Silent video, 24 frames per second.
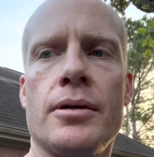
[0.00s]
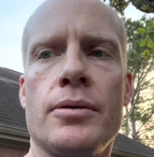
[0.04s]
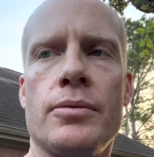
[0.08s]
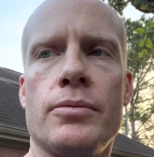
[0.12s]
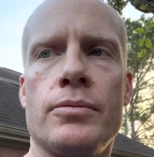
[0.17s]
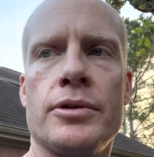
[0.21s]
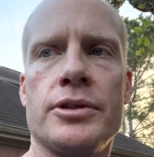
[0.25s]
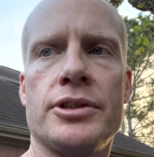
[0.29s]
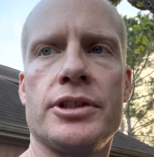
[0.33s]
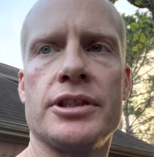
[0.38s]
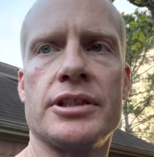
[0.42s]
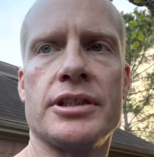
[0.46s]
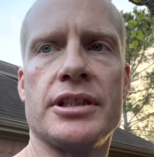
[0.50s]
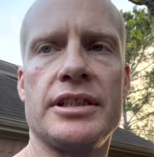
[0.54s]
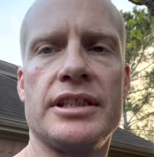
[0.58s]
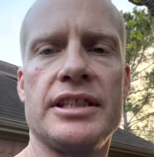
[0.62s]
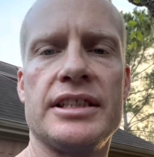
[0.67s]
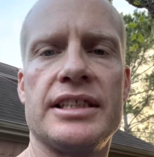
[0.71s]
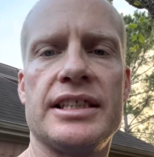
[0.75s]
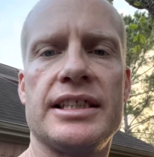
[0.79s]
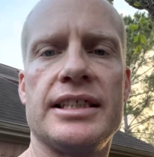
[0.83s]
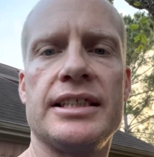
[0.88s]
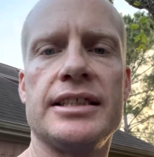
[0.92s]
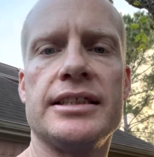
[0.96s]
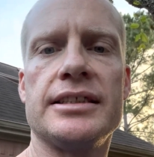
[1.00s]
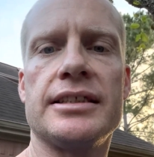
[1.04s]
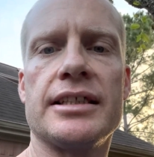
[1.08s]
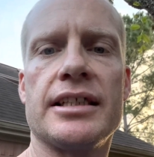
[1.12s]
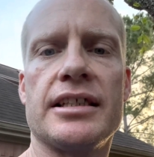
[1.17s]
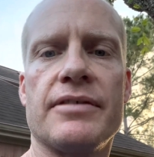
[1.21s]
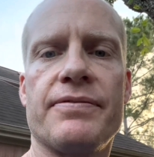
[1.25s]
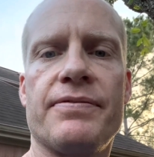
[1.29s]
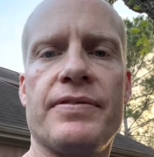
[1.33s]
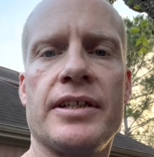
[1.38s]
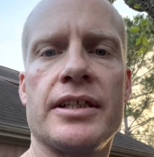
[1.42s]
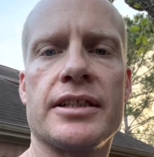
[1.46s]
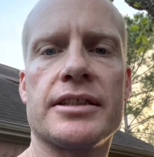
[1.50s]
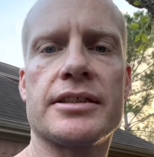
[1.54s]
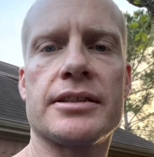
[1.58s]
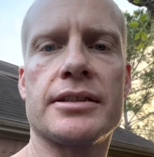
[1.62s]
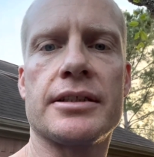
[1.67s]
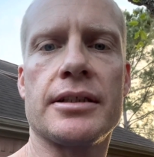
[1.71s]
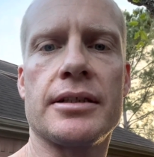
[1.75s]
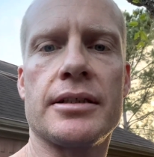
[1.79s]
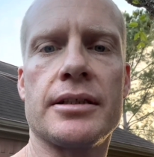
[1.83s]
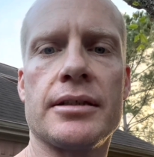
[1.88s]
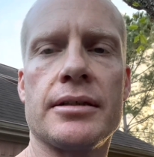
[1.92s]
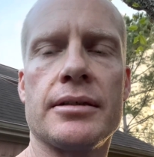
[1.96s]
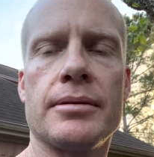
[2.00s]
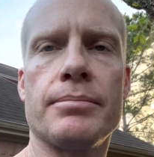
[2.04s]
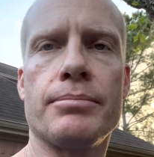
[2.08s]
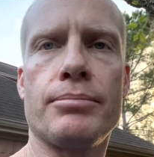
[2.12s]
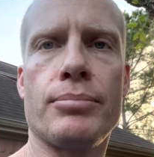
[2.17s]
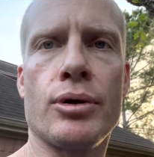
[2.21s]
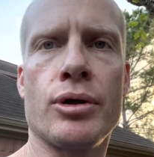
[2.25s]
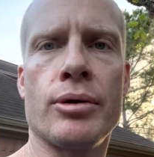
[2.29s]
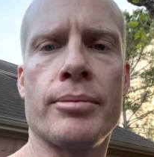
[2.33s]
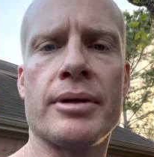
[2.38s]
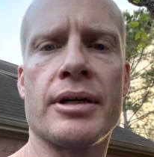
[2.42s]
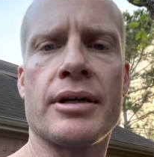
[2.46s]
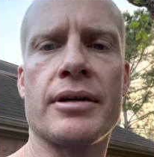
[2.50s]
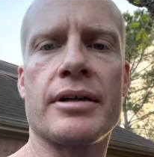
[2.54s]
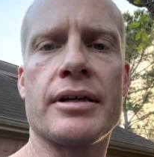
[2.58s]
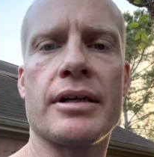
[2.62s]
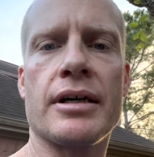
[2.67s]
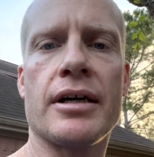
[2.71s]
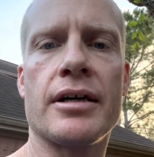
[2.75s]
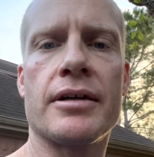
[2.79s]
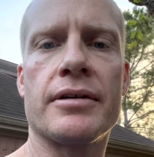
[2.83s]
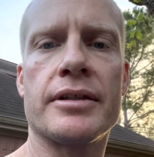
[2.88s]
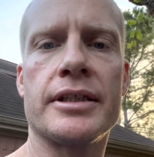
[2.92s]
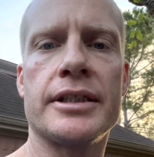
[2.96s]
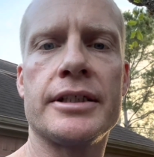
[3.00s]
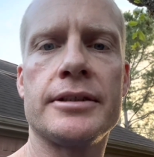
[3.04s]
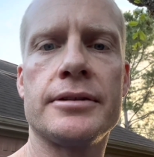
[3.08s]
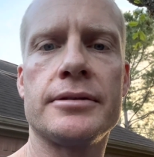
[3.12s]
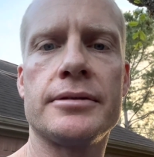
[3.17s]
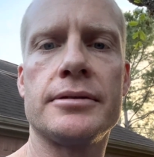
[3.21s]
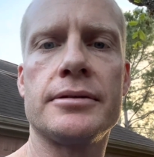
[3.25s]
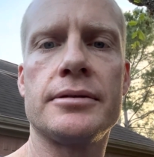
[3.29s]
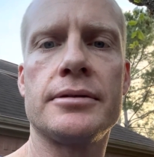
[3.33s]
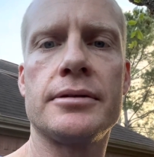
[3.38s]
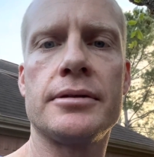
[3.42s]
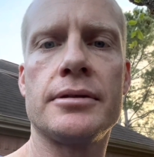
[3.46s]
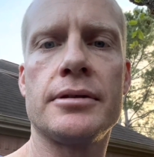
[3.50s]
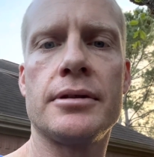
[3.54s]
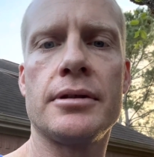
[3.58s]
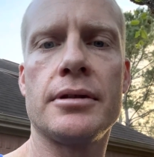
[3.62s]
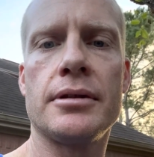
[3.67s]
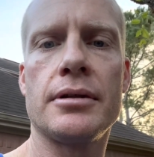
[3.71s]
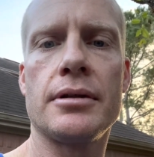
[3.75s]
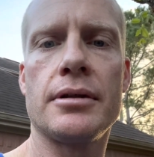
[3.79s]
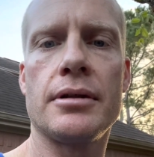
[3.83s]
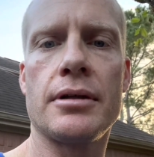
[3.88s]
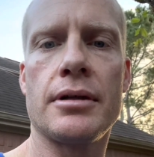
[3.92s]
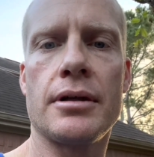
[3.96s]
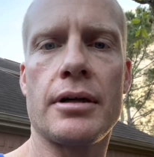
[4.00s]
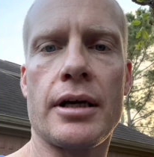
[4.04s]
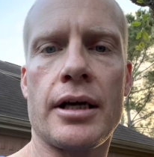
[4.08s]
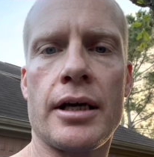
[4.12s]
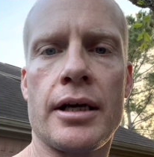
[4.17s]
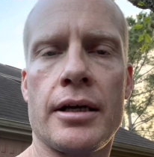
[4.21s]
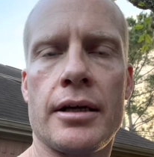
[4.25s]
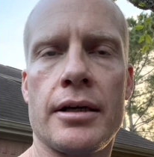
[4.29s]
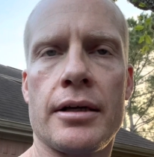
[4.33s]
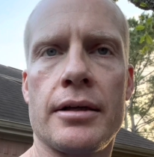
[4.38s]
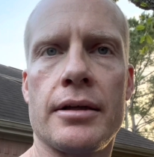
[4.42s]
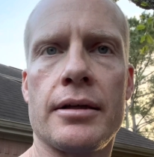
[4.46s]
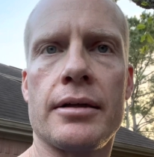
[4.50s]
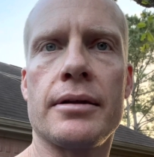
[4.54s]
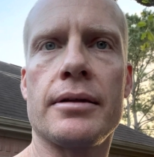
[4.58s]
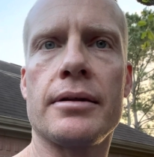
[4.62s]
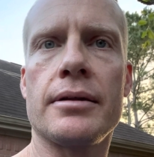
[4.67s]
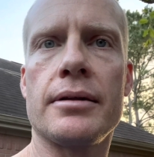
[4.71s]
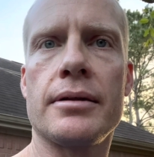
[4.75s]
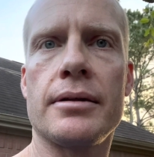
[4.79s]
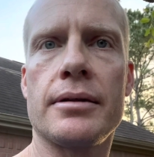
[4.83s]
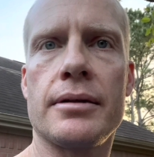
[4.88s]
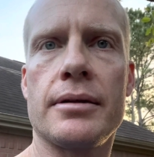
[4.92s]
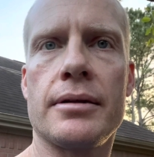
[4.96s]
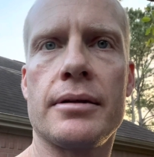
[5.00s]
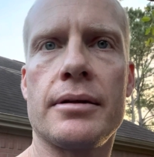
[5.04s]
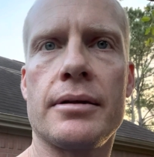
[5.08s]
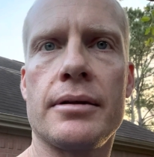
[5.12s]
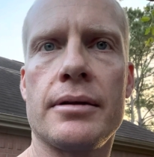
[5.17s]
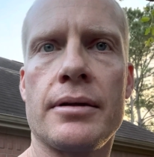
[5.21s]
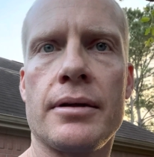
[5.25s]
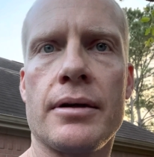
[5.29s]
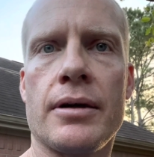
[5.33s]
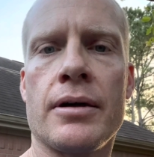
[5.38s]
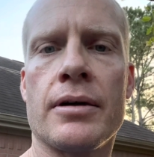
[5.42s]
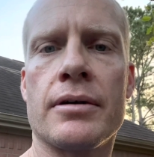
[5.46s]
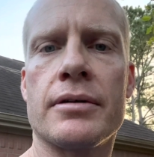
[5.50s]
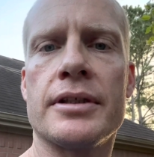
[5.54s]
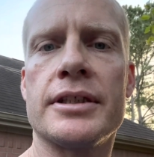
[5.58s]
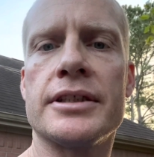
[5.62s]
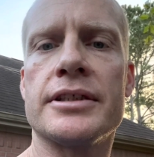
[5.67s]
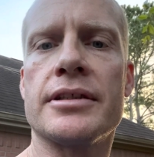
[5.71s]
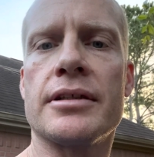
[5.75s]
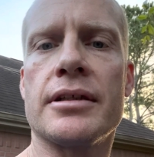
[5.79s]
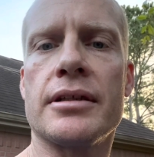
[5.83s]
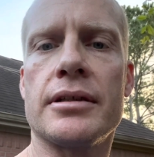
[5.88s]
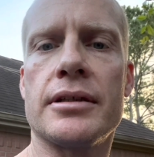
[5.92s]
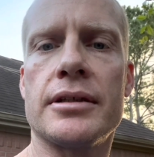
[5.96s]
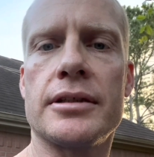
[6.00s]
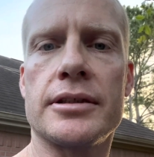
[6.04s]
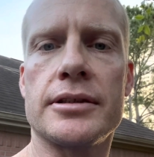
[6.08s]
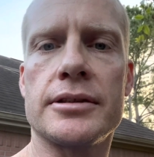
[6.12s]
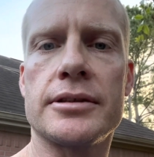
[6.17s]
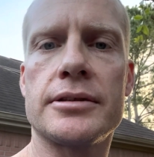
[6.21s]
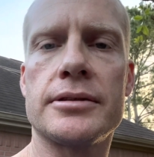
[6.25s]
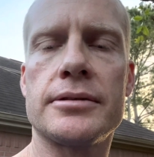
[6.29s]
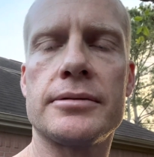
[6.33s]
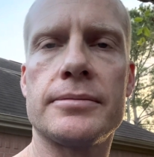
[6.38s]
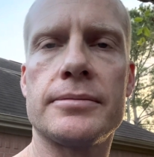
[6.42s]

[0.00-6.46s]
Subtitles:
which is a disease that affects the pulmonary artery and the arteries in the lungs.